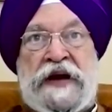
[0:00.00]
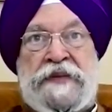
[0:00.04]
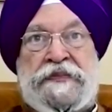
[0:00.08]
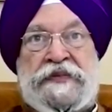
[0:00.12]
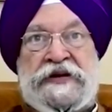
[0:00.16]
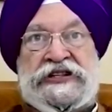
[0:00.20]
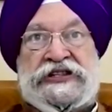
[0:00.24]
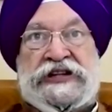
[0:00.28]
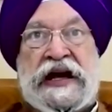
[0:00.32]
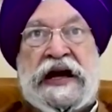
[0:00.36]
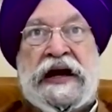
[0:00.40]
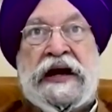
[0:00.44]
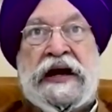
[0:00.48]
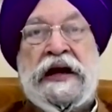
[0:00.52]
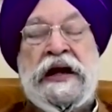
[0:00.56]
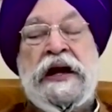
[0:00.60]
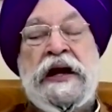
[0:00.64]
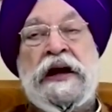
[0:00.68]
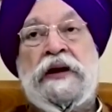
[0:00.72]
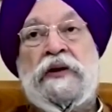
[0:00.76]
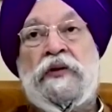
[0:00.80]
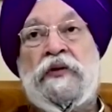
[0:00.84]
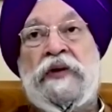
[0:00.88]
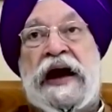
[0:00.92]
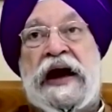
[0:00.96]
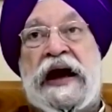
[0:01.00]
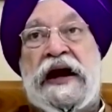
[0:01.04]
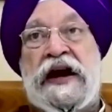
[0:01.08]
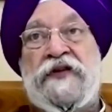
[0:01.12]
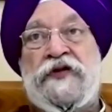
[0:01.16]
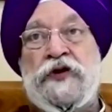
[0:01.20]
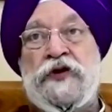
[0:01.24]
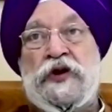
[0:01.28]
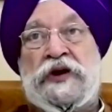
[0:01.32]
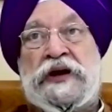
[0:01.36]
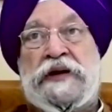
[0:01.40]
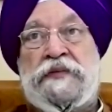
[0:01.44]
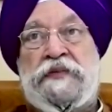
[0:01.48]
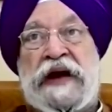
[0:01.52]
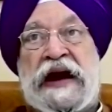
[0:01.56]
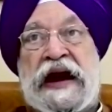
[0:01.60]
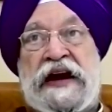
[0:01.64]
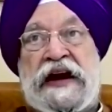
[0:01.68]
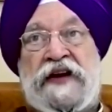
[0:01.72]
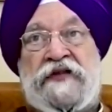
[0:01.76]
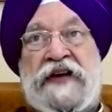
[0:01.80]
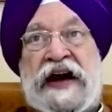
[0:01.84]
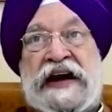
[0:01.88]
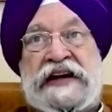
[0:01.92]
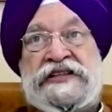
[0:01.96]
People say, well, if you
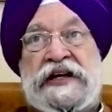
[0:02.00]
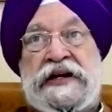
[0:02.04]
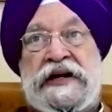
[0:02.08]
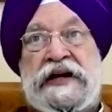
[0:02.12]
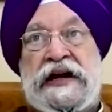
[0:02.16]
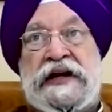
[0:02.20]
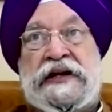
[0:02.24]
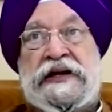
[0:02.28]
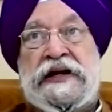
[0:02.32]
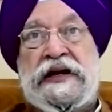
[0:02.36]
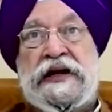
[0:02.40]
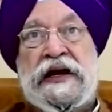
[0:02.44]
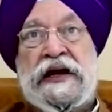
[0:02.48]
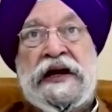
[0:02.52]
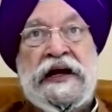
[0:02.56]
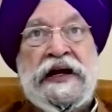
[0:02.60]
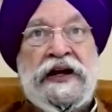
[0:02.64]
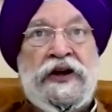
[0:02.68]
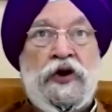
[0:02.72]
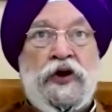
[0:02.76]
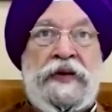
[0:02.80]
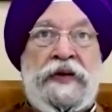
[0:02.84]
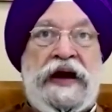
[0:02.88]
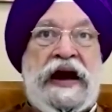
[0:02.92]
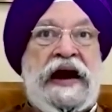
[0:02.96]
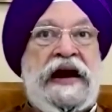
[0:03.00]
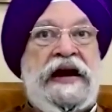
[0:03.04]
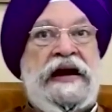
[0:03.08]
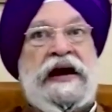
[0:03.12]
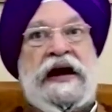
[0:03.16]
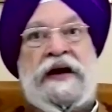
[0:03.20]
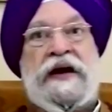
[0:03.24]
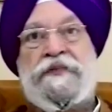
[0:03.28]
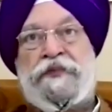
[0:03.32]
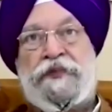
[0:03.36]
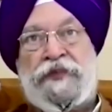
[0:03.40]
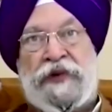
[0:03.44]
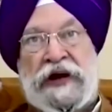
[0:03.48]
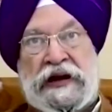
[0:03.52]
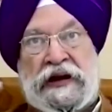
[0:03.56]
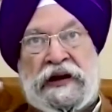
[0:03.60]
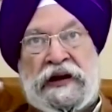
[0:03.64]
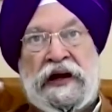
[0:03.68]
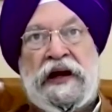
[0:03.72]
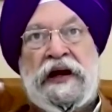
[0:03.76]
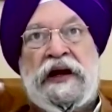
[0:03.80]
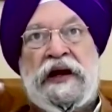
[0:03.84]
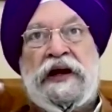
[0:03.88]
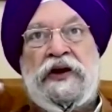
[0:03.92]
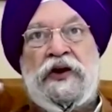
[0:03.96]
get vaccinated, you may end up with,
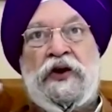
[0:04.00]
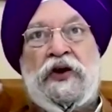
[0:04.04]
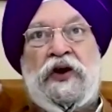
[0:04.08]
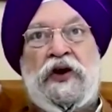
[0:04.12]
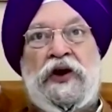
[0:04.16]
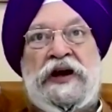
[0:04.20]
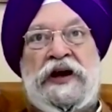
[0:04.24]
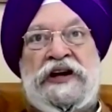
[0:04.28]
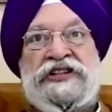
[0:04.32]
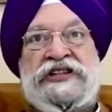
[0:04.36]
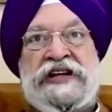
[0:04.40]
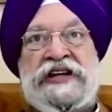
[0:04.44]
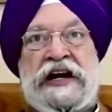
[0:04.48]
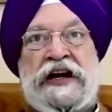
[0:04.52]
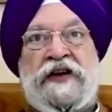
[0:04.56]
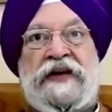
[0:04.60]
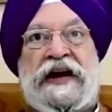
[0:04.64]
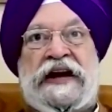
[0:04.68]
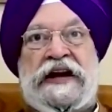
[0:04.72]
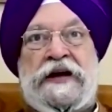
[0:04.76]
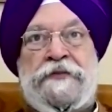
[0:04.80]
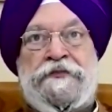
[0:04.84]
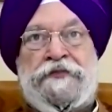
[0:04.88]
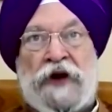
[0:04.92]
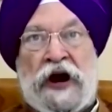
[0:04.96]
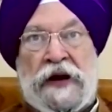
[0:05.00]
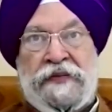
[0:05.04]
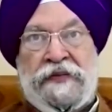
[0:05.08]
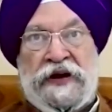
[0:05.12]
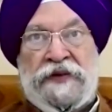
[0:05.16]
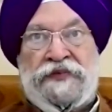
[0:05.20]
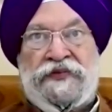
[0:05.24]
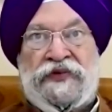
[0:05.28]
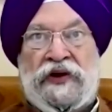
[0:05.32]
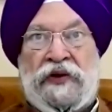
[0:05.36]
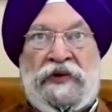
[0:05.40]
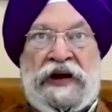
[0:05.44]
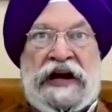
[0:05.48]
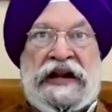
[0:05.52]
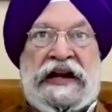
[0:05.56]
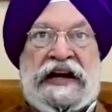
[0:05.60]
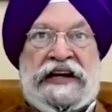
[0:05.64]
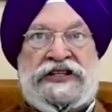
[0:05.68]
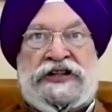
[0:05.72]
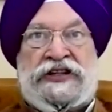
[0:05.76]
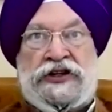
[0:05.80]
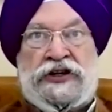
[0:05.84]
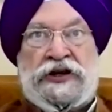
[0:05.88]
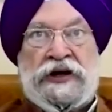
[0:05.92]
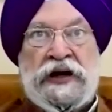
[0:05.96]
you know, a set of other problems. Well,
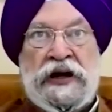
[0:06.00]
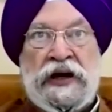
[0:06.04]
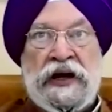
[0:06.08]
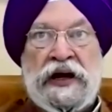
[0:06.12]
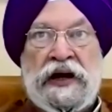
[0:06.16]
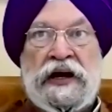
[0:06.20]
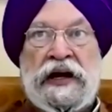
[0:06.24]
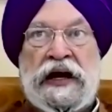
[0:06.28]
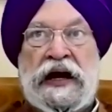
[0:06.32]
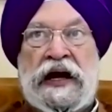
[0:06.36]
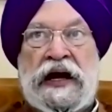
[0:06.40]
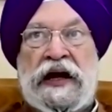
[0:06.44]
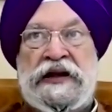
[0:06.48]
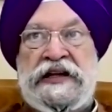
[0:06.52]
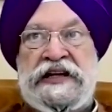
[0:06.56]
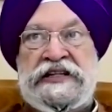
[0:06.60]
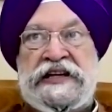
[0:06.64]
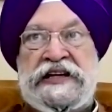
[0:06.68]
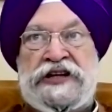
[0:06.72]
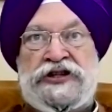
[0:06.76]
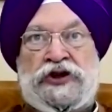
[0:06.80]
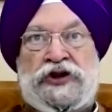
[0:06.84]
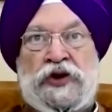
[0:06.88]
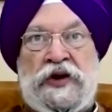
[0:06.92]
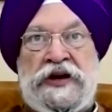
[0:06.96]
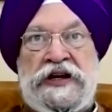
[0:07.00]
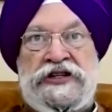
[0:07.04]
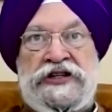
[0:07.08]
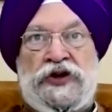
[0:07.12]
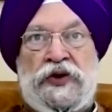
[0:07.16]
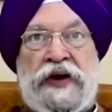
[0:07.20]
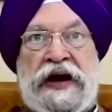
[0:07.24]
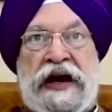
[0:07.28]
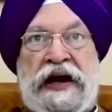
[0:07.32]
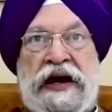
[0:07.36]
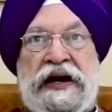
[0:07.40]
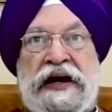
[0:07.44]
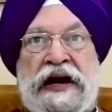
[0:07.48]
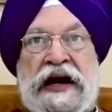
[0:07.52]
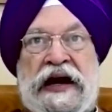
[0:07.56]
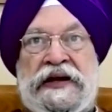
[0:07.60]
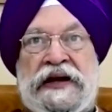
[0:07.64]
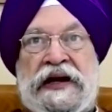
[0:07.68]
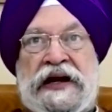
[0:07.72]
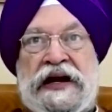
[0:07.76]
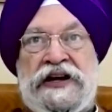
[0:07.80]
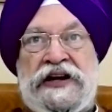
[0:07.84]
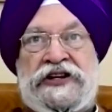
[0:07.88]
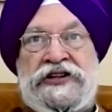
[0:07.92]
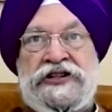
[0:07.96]
that's it. uh, these are stories you hear in
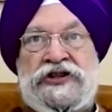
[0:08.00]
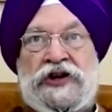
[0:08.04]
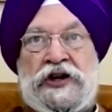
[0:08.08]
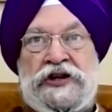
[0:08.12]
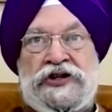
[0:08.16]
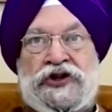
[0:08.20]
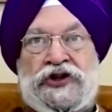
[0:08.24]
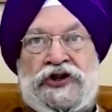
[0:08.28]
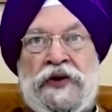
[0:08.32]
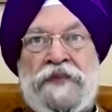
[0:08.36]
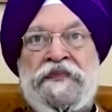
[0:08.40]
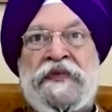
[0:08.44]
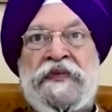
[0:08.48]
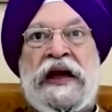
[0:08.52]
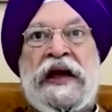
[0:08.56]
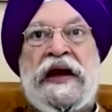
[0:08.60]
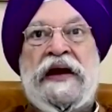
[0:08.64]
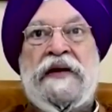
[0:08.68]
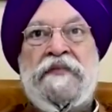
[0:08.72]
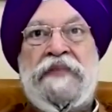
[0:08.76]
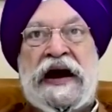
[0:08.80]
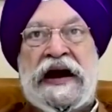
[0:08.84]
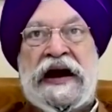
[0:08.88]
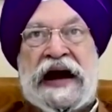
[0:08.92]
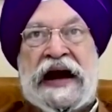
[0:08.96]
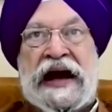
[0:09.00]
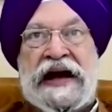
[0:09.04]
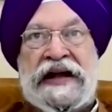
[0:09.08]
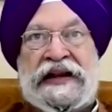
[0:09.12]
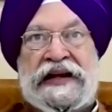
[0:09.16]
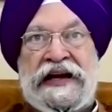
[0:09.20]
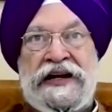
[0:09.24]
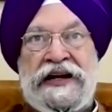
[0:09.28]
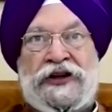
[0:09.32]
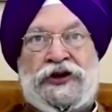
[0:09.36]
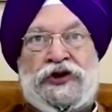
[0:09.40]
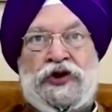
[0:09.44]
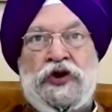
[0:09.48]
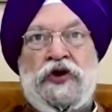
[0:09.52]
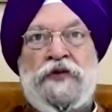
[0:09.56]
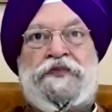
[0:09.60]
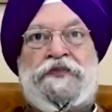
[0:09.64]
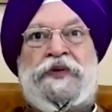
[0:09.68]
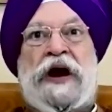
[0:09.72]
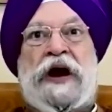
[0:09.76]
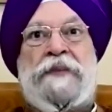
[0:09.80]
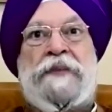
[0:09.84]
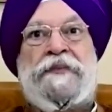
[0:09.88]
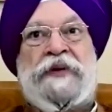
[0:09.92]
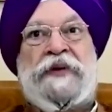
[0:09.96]
other countries also. But I think through
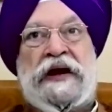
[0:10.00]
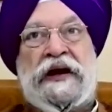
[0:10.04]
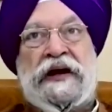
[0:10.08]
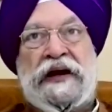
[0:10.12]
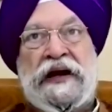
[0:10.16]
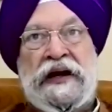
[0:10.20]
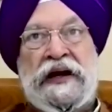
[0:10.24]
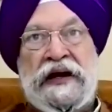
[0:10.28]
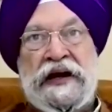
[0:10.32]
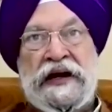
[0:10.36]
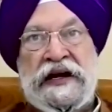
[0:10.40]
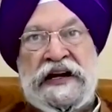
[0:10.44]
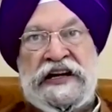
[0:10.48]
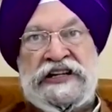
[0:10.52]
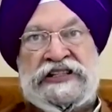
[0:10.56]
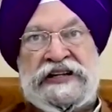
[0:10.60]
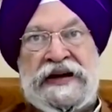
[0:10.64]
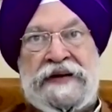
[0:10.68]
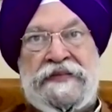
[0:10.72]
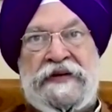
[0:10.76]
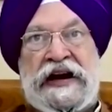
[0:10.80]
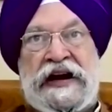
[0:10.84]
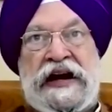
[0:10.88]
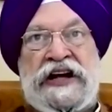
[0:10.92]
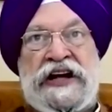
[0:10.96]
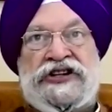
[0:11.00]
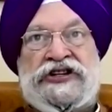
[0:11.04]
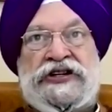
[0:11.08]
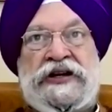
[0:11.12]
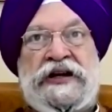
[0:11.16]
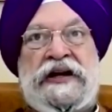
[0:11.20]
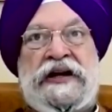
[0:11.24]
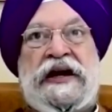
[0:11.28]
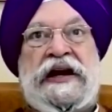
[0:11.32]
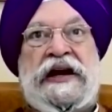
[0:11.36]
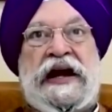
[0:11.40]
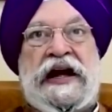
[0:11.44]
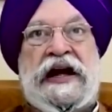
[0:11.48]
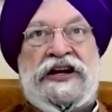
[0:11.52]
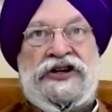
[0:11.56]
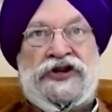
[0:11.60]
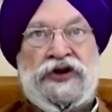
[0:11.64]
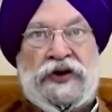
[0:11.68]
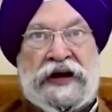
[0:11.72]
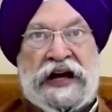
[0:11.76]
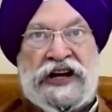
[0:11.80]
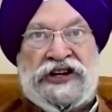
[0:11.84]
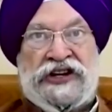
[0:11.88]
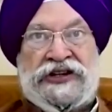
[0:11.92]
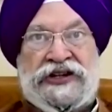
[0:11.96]
proper dissemination and
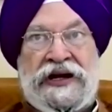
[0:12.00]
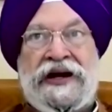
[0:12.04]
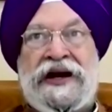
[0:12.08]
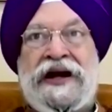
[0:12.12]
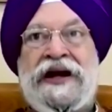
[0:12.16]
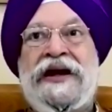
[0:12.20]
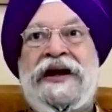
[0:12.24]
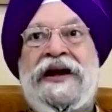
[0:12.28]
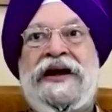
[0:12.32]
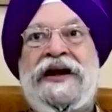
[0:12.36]
education.